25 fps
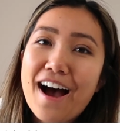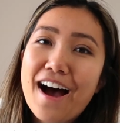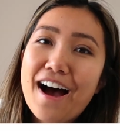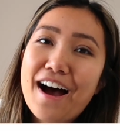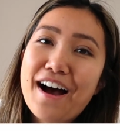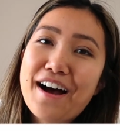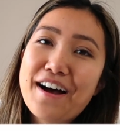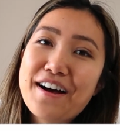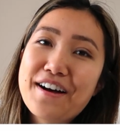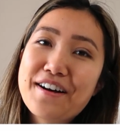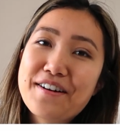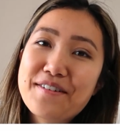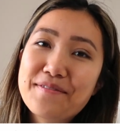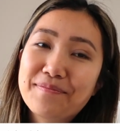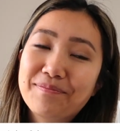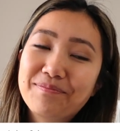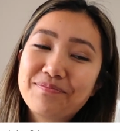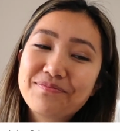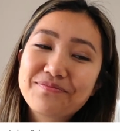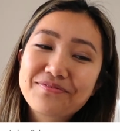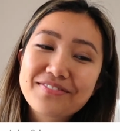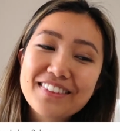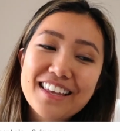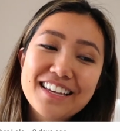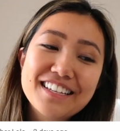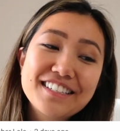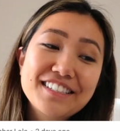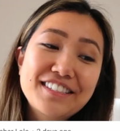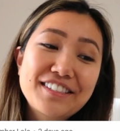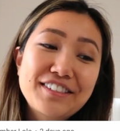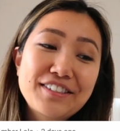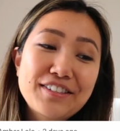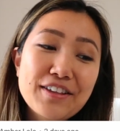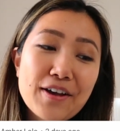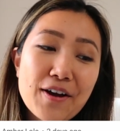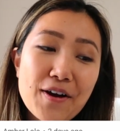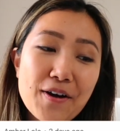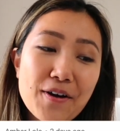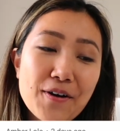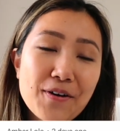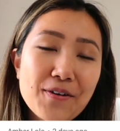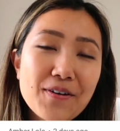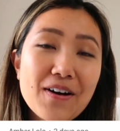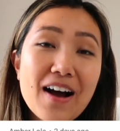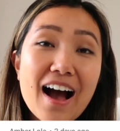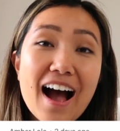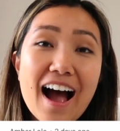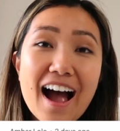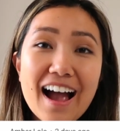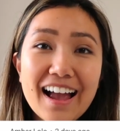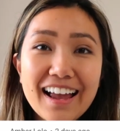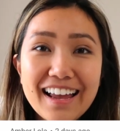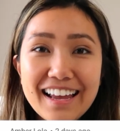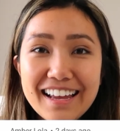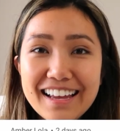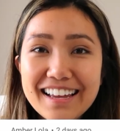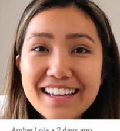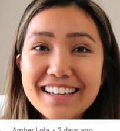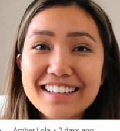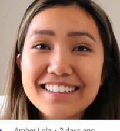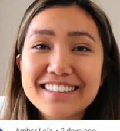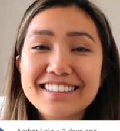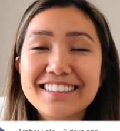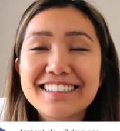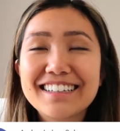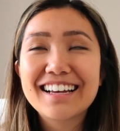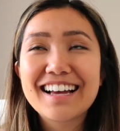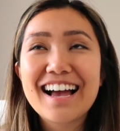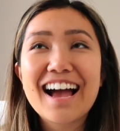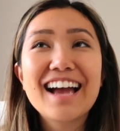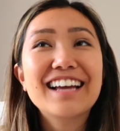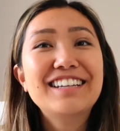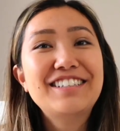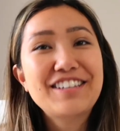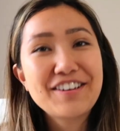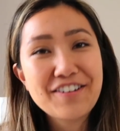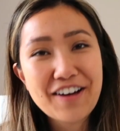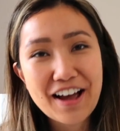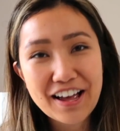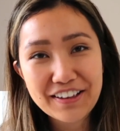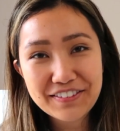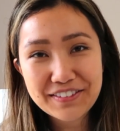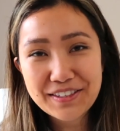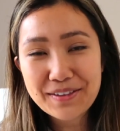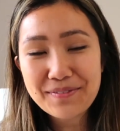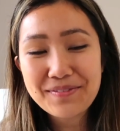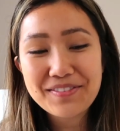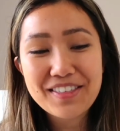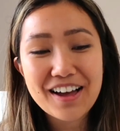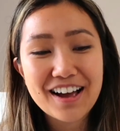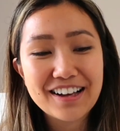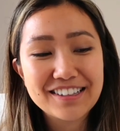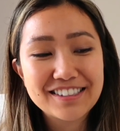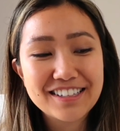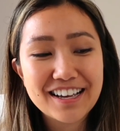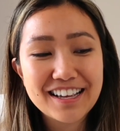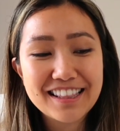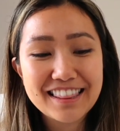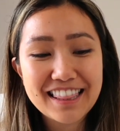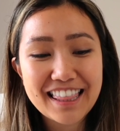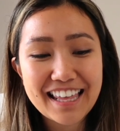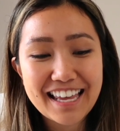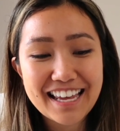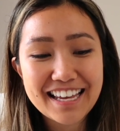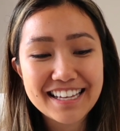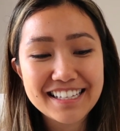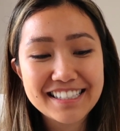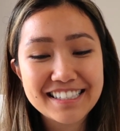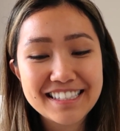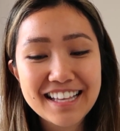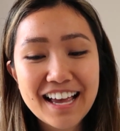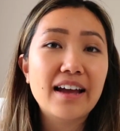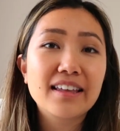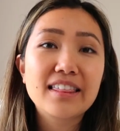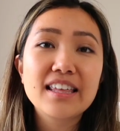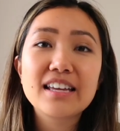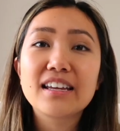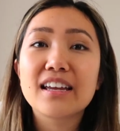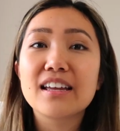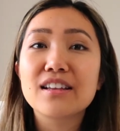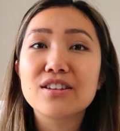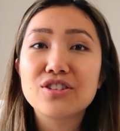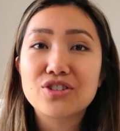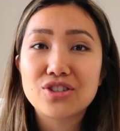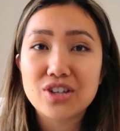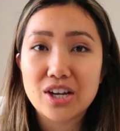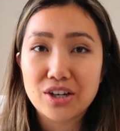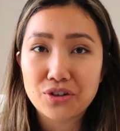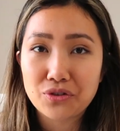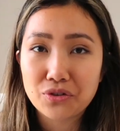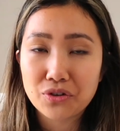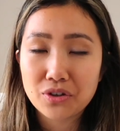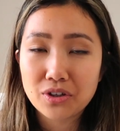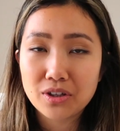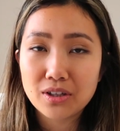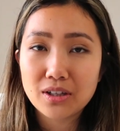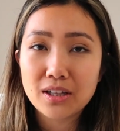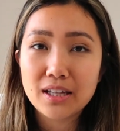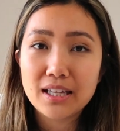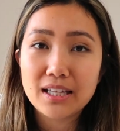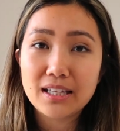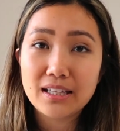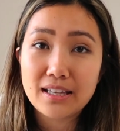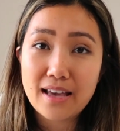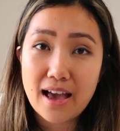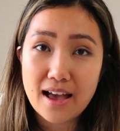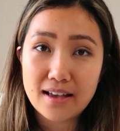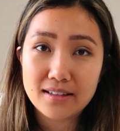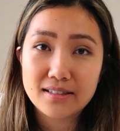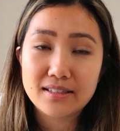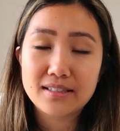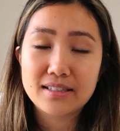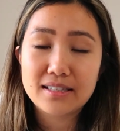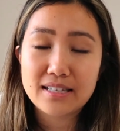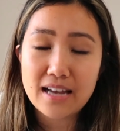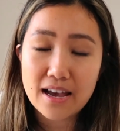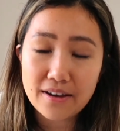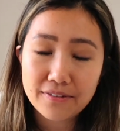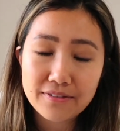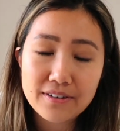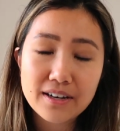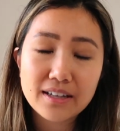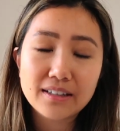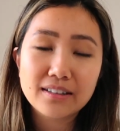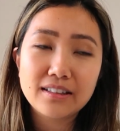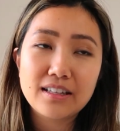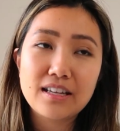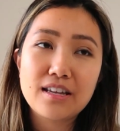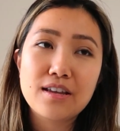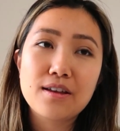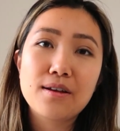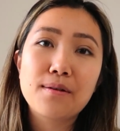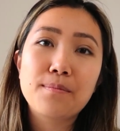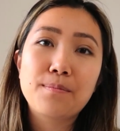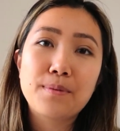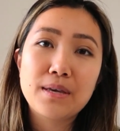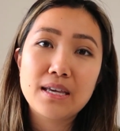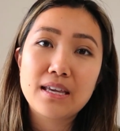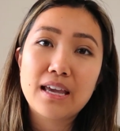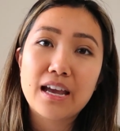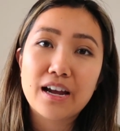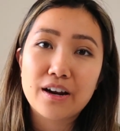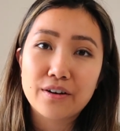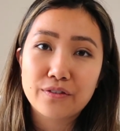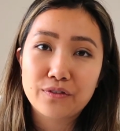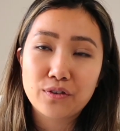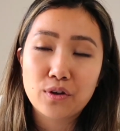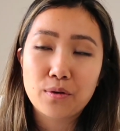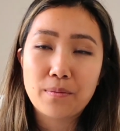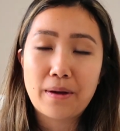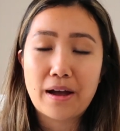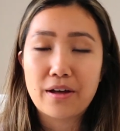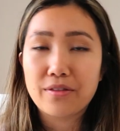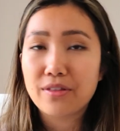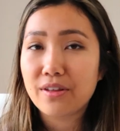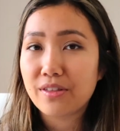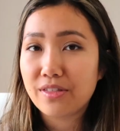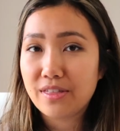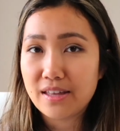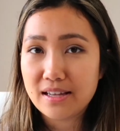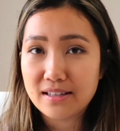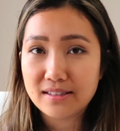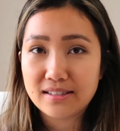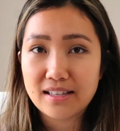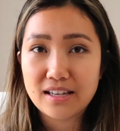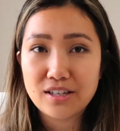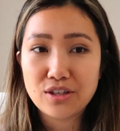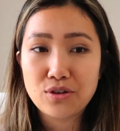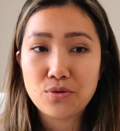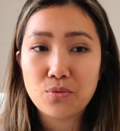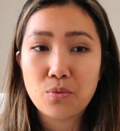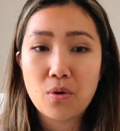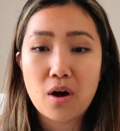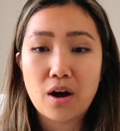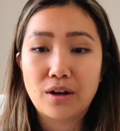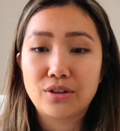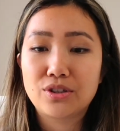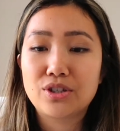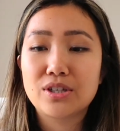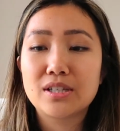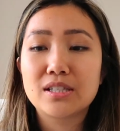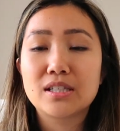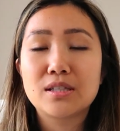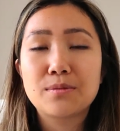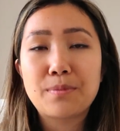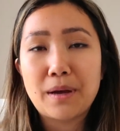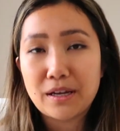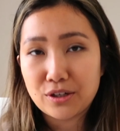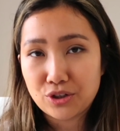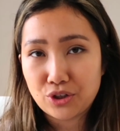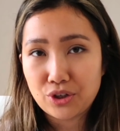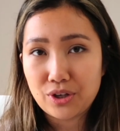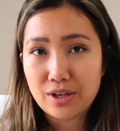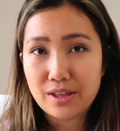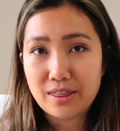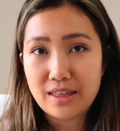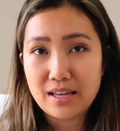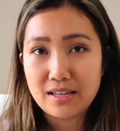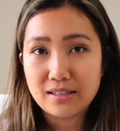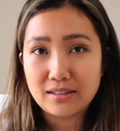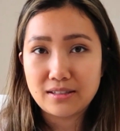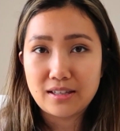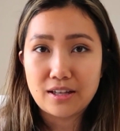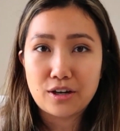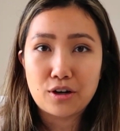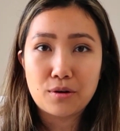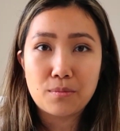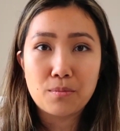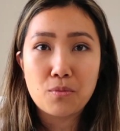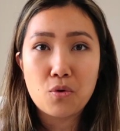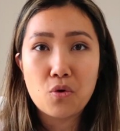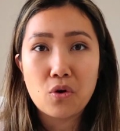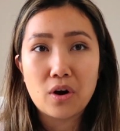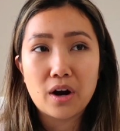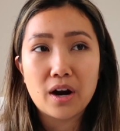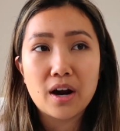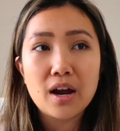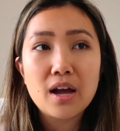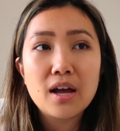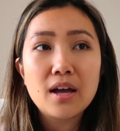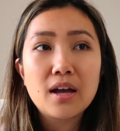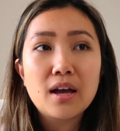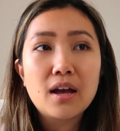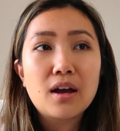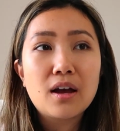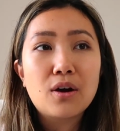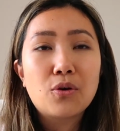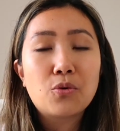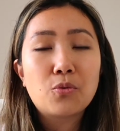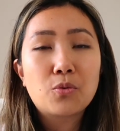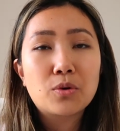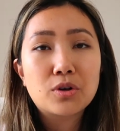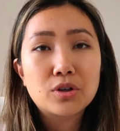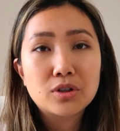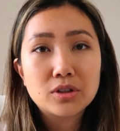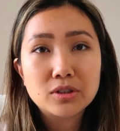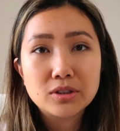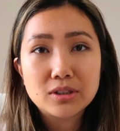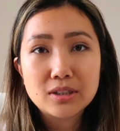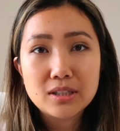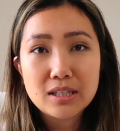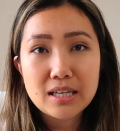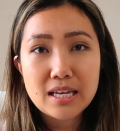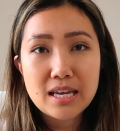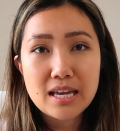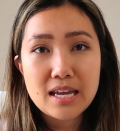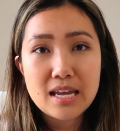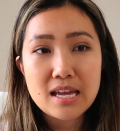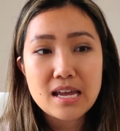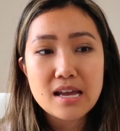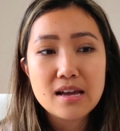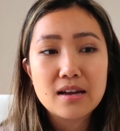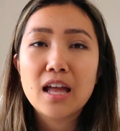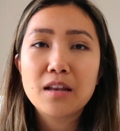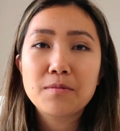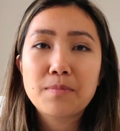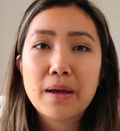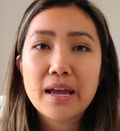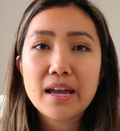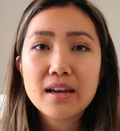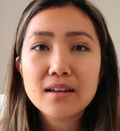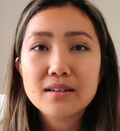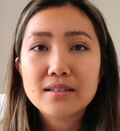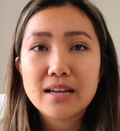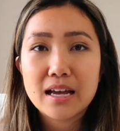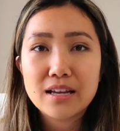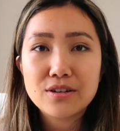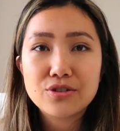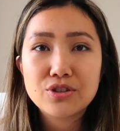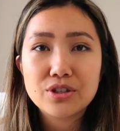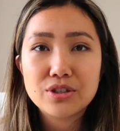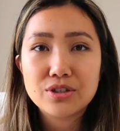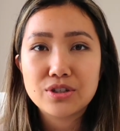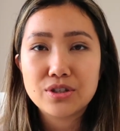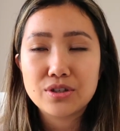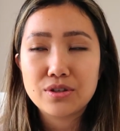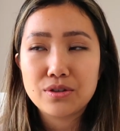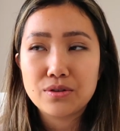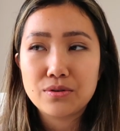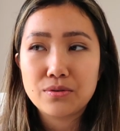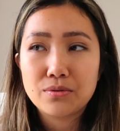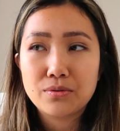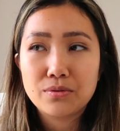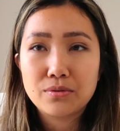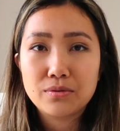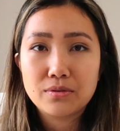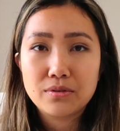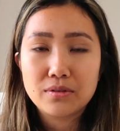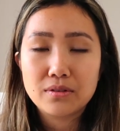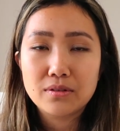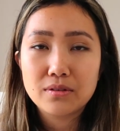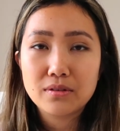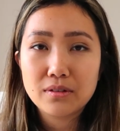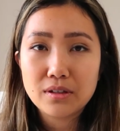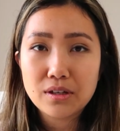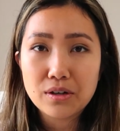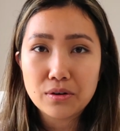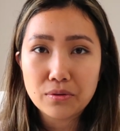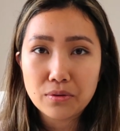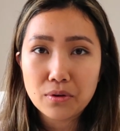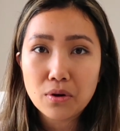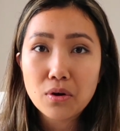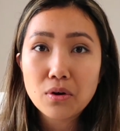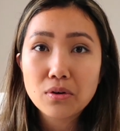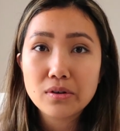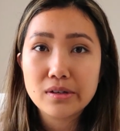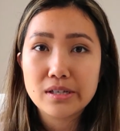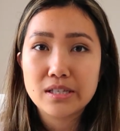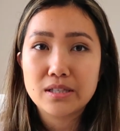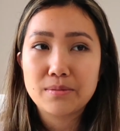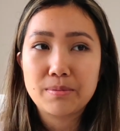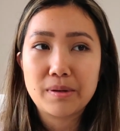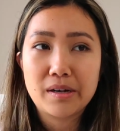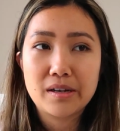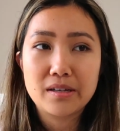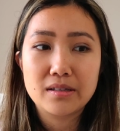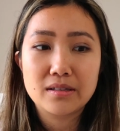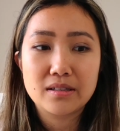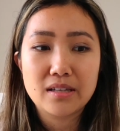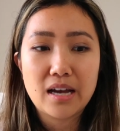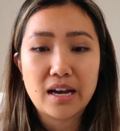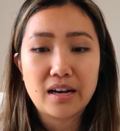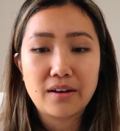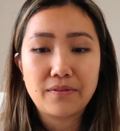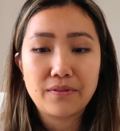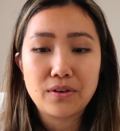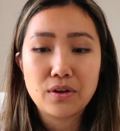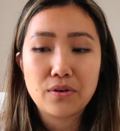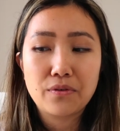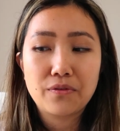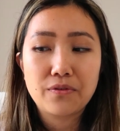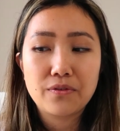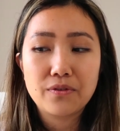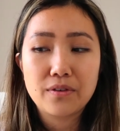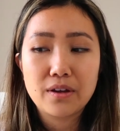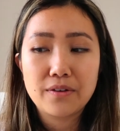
So I do have some thoughts on this. I think in general, yes, definitely be careful about the things that you watch, especially things that are more worldly, and pay attention to, you know, the Holy Spirit inside of you.